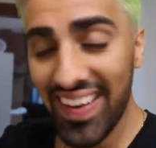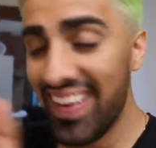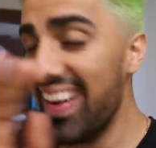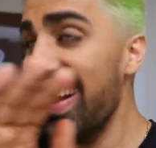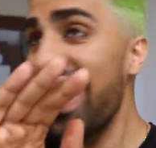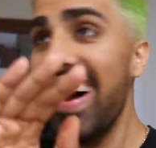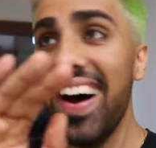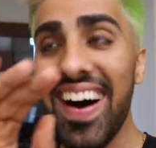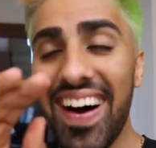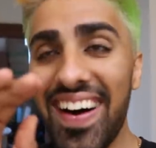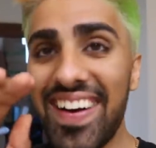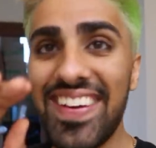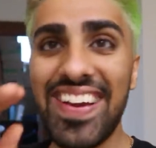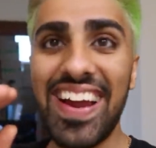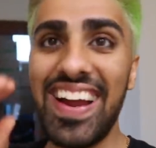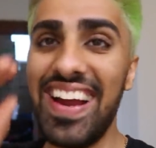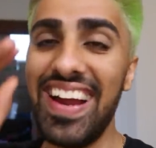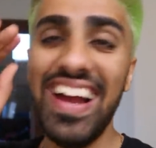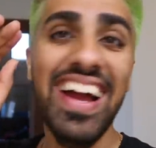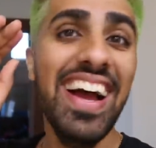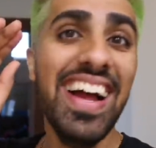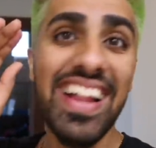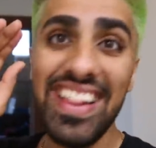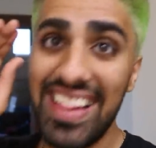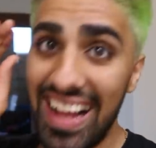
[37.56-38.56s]
okay,
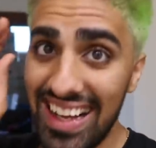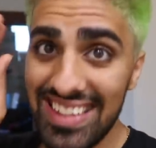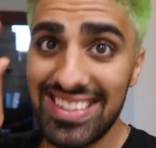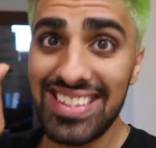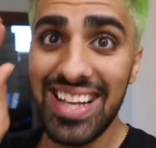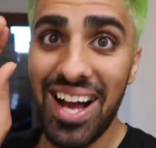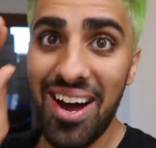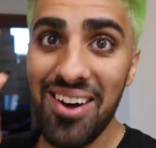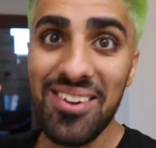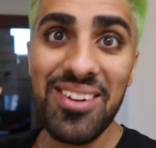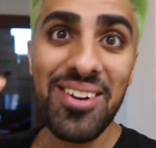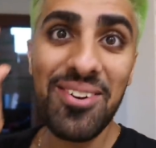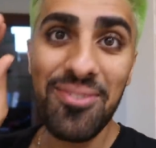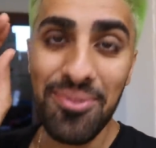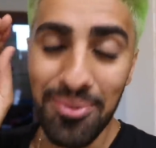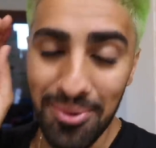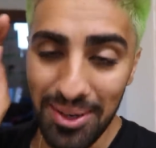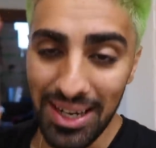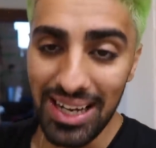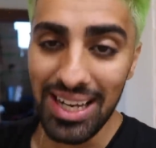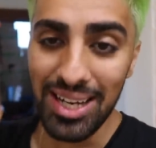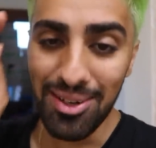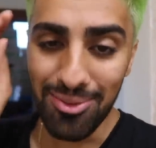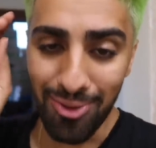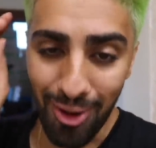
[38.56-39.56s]
that sounded
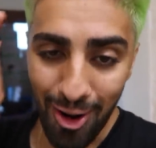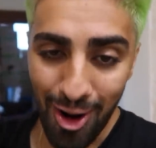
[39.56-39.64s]
really